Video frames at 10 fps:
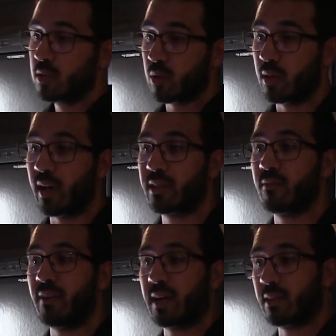So I like
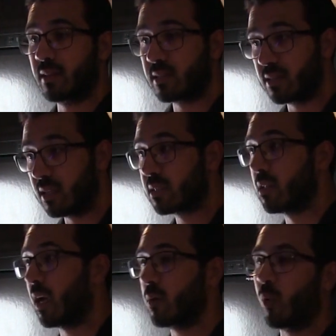the fact that this is
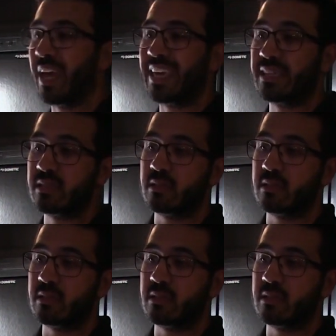lightweight and